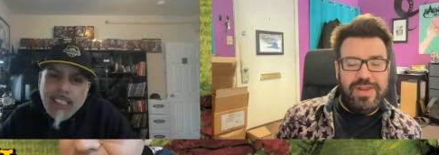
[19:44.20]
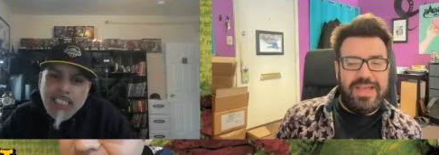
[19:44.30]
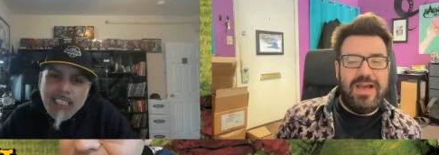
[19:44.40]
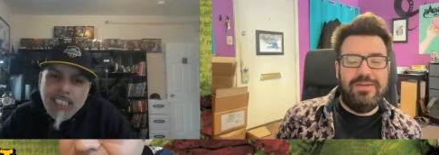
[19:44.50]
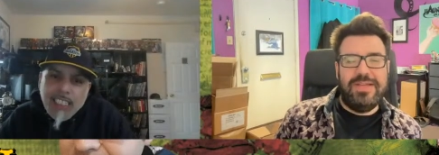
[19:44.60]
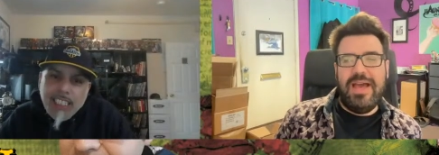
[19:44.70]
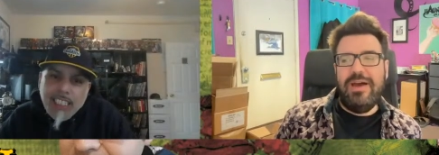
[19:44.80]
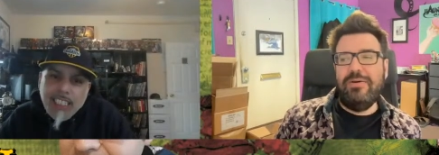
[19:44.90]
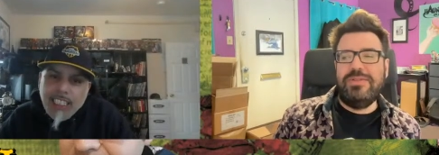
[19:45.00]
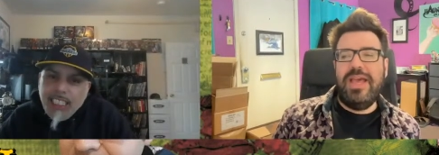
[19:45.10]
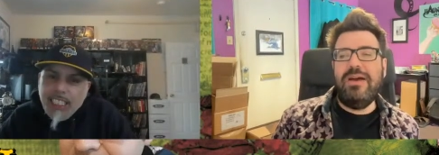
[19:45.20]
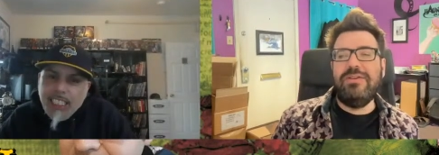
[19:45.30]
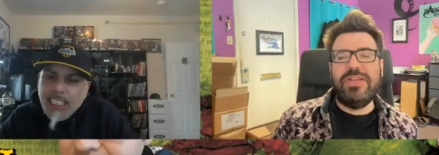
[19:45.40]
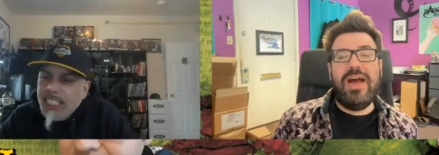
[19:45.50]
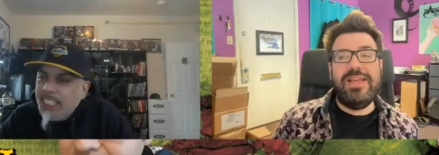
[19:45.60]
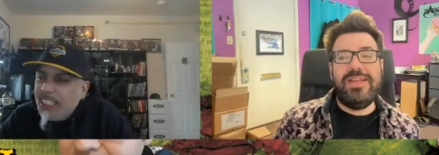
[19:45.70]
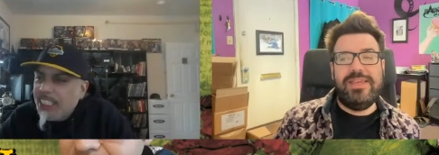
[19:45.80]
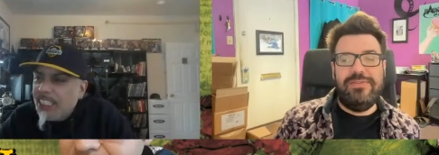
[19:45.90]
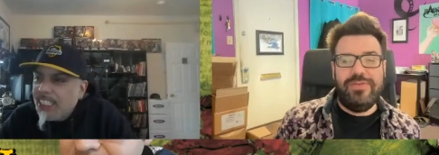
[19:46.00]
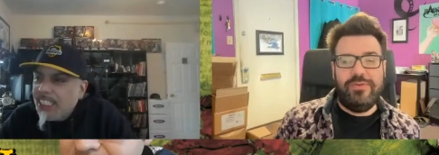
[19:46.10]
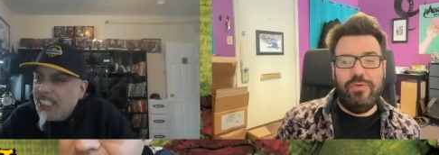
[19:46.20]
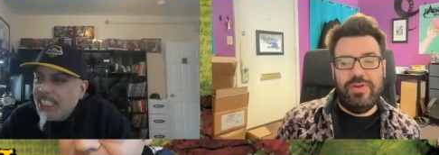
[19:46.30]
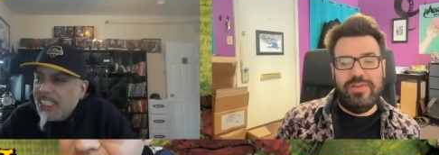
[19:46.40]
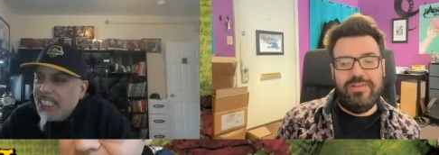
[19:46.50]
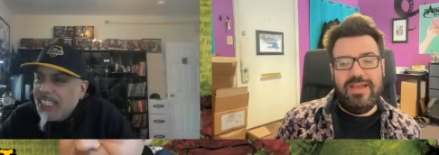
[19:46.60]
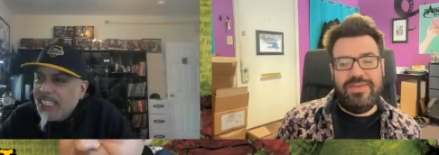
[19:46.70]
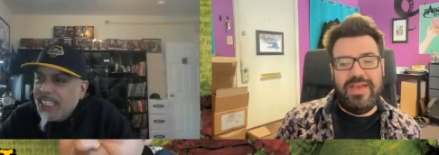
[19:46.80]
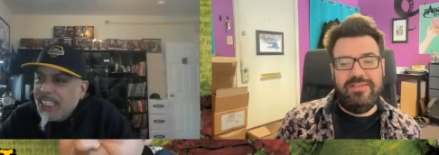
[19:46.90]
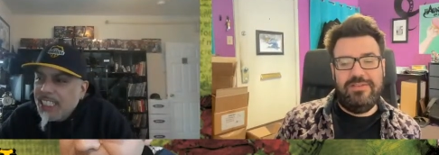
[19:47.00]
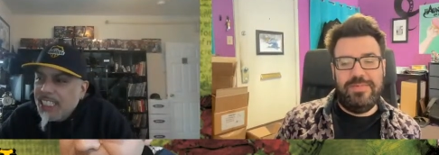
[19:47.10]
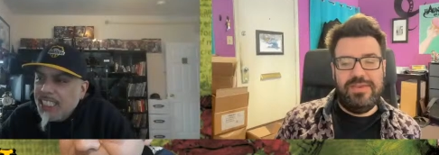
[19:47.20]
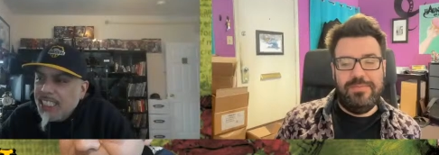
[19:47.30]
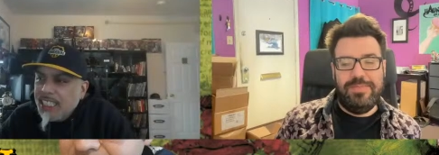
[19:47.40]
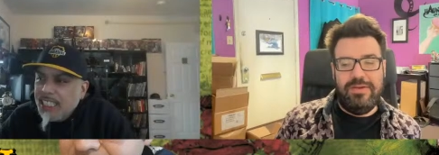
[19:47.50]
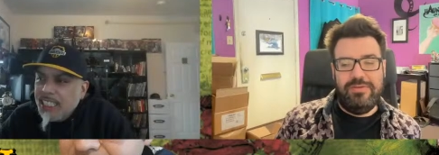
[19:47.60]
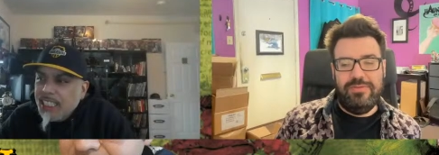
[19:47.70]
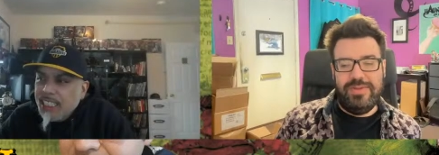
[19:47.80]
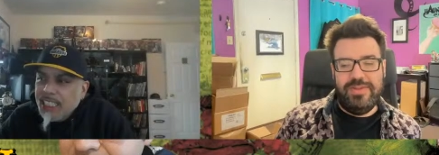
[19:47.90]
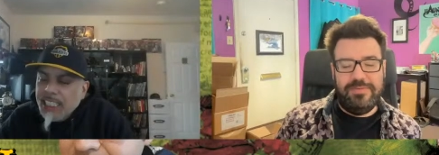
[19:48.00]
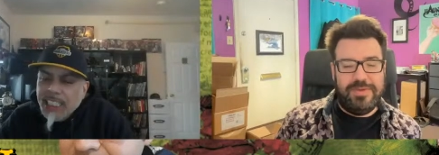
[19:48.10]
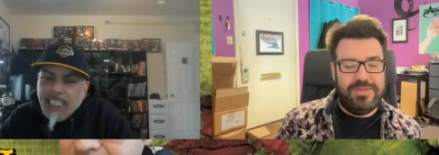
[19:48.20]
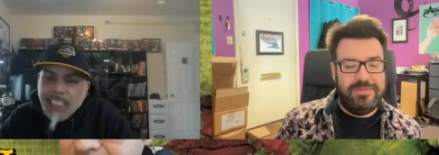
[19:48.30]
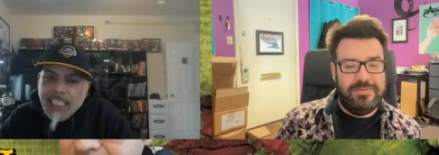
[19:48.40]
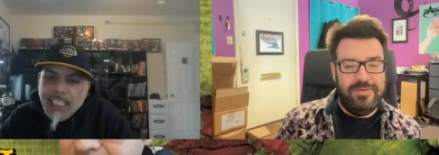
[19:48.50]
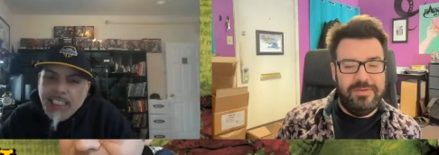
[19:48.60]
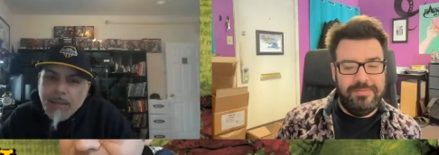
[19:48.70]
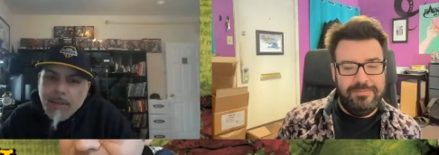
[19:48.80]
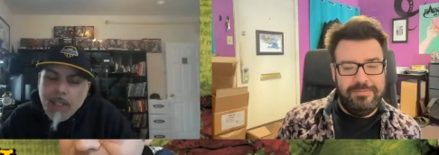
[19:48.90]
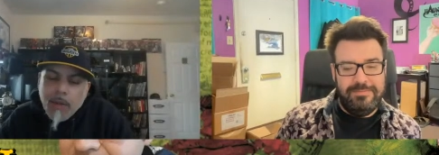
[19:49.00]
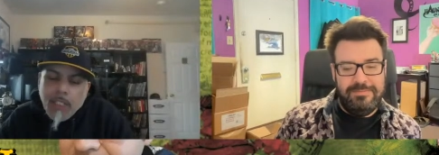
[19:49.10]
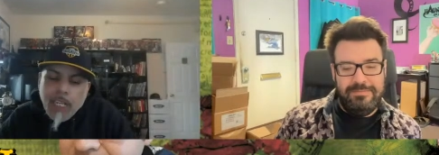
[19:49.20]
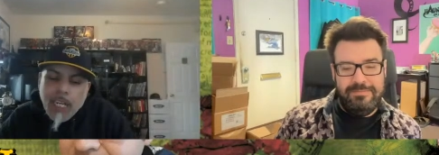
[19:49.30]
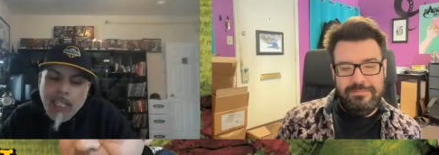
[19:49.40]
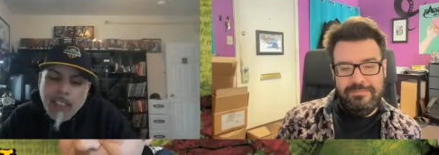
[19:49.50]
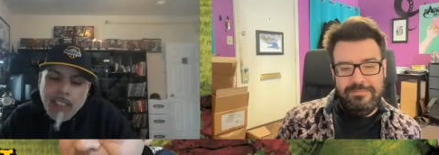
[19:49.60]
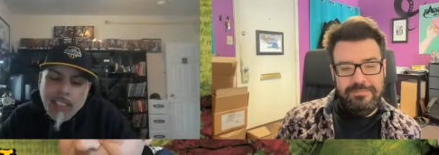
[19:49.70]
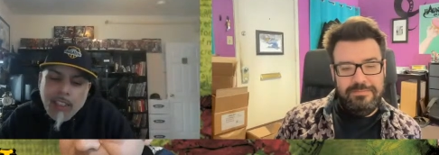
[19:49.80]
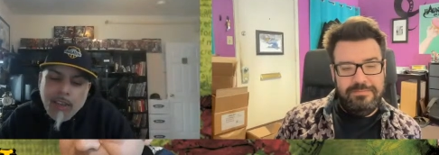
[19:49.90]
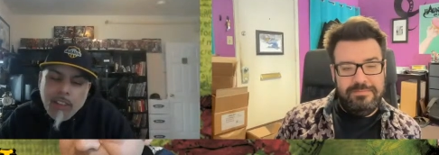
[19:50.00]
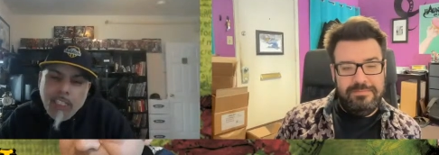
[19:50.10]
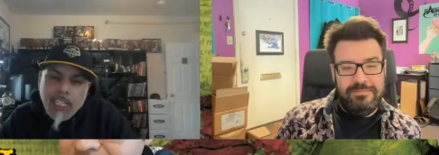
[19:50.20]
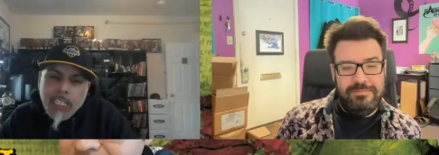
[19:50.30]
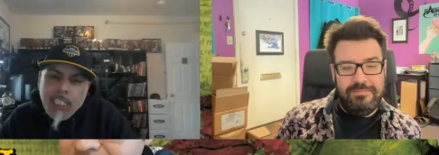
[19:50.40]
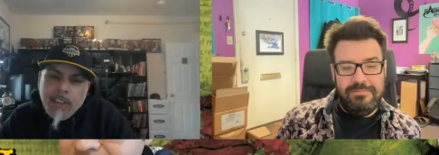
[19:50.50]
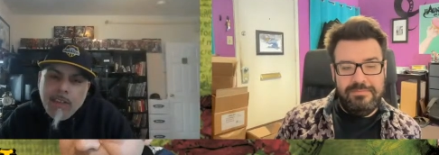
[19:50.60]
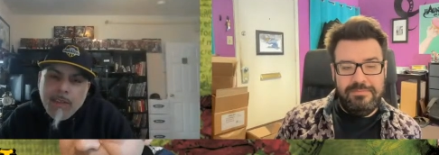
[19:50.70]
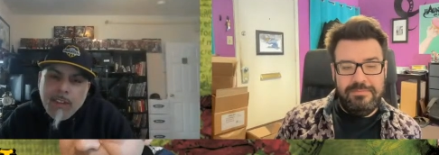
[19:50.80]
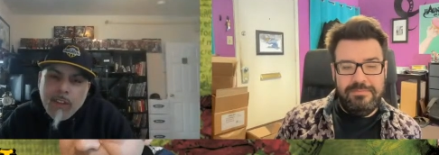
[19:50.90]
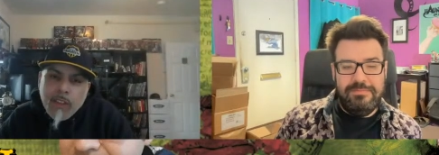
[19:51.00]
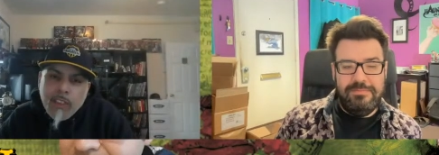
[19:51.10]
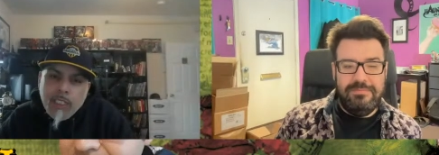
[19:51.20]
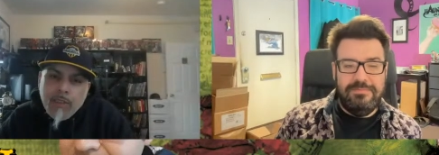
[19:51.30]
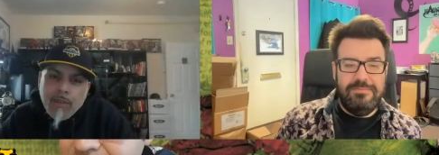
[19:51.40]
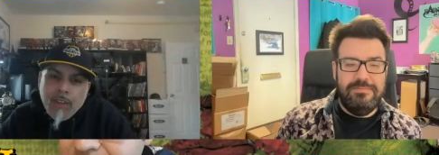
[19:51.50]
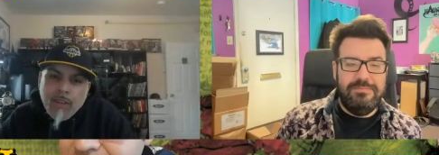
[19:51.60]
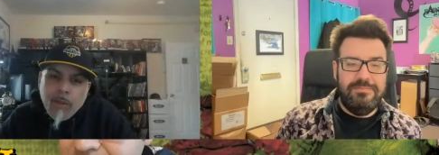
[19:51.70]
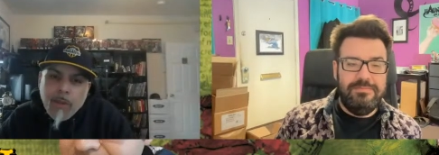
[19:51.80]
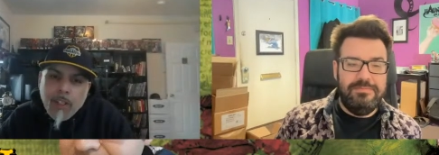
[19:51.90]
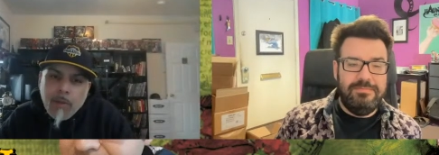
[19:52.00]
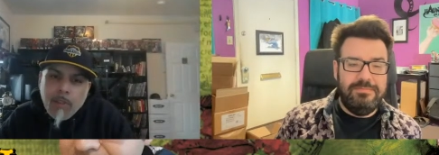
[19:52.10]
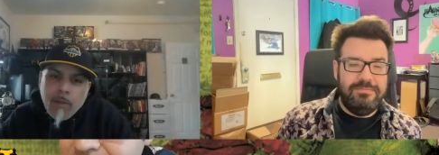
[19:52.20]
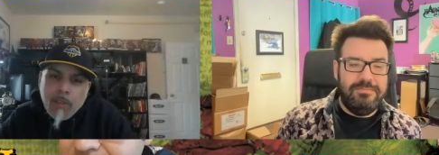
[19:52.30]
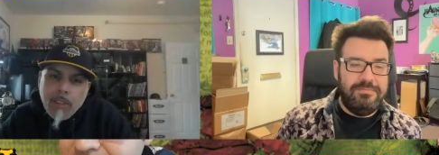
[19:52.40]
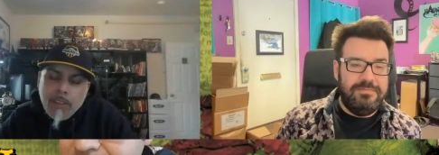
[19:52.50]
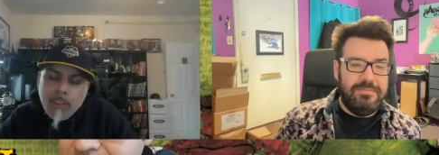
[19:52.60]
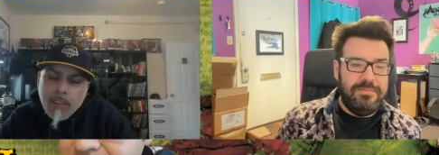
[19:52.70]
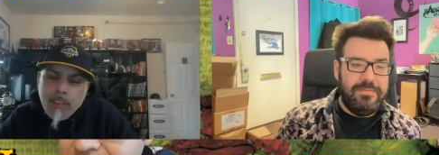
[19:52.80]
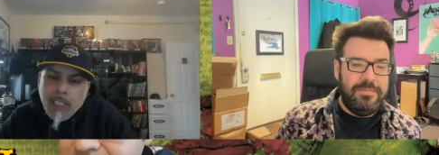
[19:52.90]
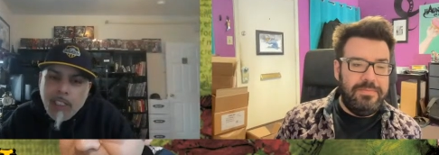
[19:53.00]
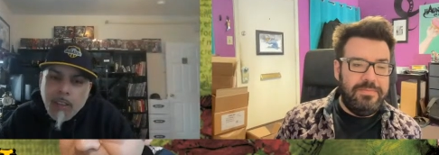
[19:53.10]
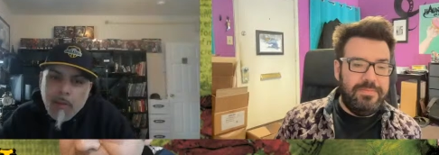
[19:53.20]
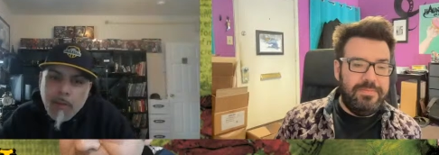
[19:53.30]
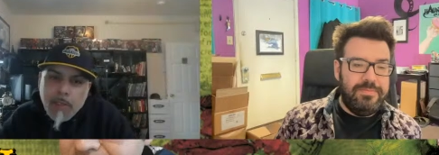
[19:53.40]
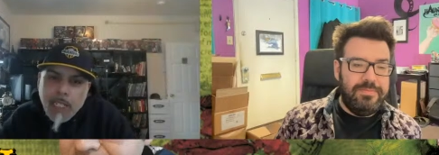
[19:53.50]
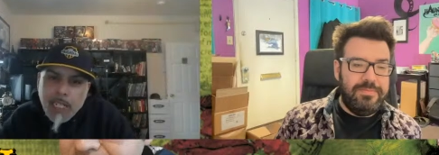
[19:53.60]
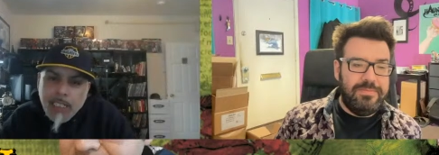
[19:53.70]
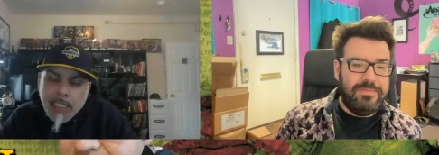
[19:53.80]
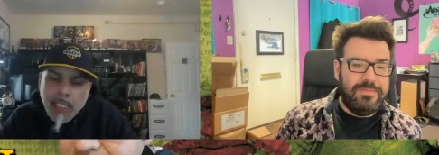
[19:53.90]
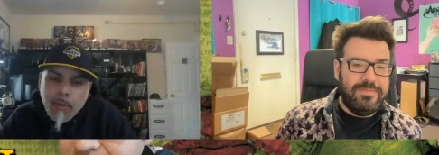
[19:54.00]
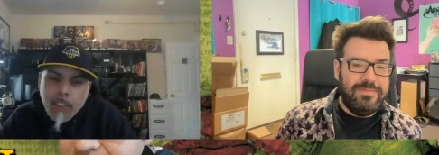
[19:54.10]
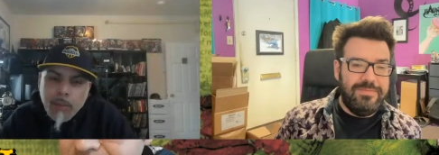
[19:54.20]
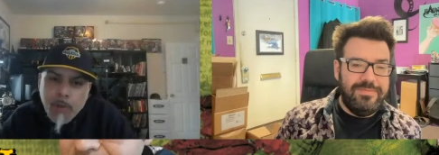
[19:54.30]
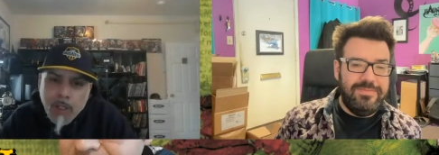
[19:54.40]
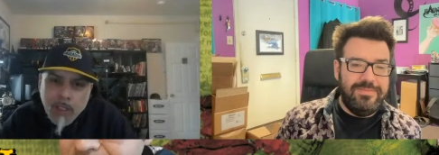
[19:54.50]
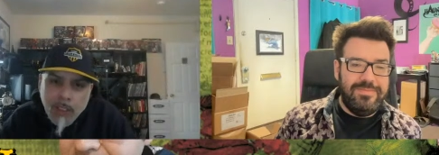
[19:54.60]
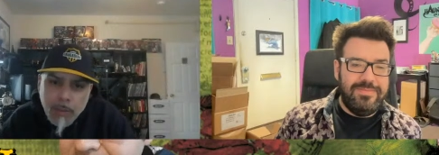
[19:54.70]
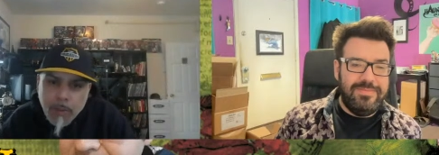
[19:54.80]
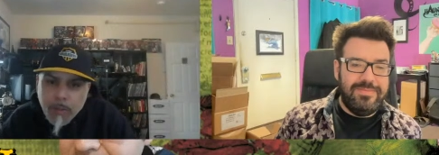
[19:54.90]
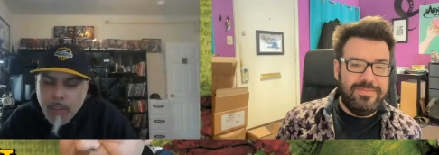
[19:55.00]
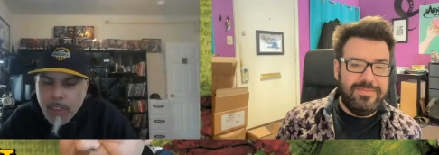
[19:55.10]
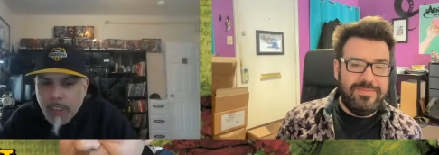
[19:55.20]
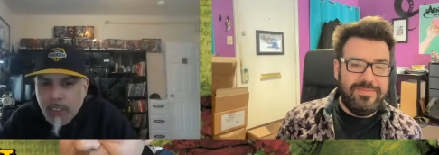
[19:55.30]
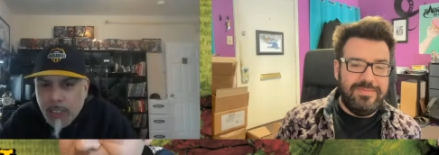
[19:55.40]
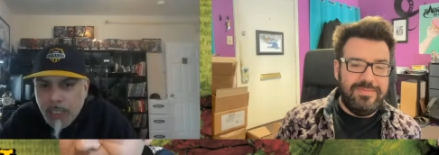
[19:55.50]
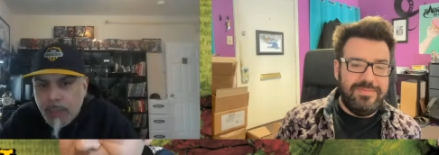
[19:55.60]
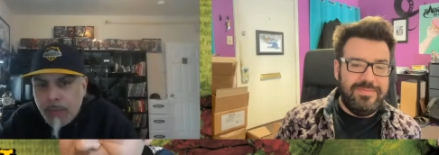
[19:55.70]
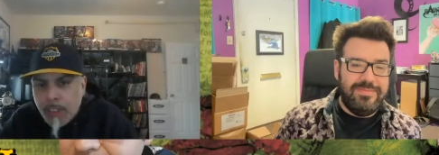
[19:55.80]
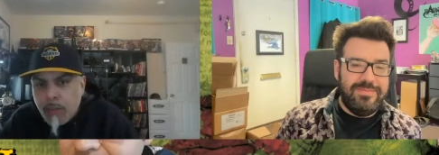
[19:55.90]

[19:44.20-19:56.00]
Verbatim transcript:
Speaker 1: how how how tiny Victoria's life has to be compared to Elizabeth's. But I want to add here,
Speaker 2: you know, any influence from, from Herman Munster, because I remember last time we spoke, you professed your love for